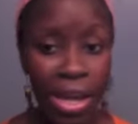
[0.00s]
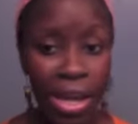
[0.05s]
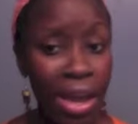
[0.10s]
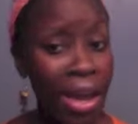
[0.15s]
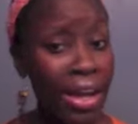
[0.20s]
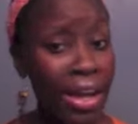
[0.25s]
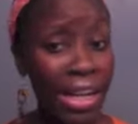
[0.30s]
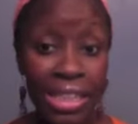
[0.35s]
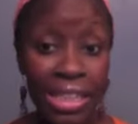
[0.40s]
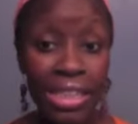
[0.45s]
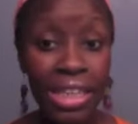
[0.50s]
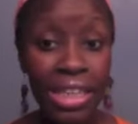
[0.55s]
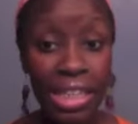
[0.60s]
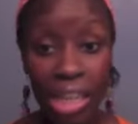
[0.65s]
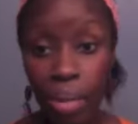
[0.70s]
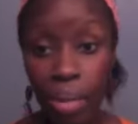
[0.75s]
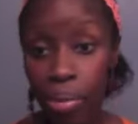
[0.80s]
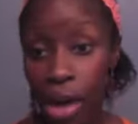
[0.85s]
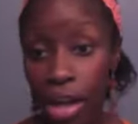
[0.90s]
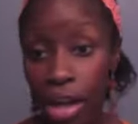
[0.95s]
and I need to get
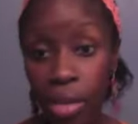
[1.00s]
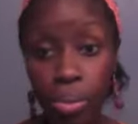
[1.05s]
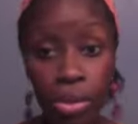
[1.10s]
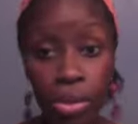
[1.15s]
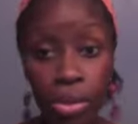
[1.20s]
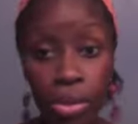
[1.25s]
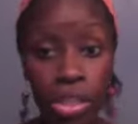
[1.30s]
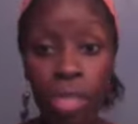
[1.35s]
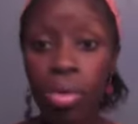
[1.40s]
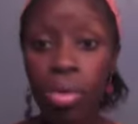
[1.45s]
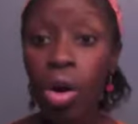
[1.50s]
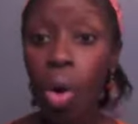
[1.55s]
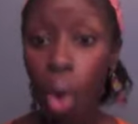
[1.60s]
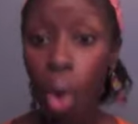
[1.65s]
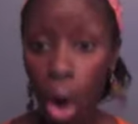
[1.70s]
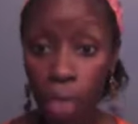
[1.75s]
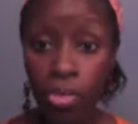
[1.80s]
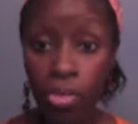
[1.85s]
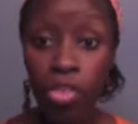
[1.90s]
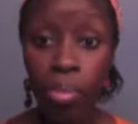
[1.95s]
that product buildup
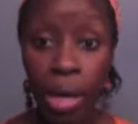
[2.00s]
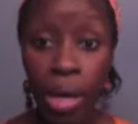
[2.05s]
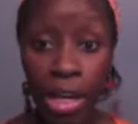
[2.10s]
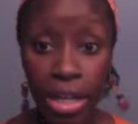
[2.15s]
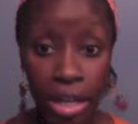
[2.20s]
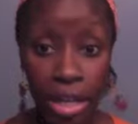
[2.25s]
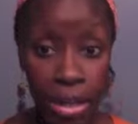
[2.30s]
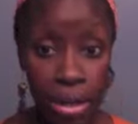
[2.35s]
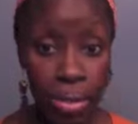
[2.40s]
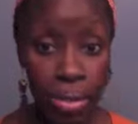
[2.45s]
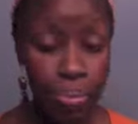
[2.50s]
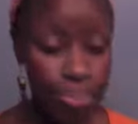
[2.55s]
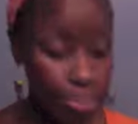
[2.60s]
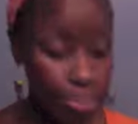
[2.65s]
off of my hair.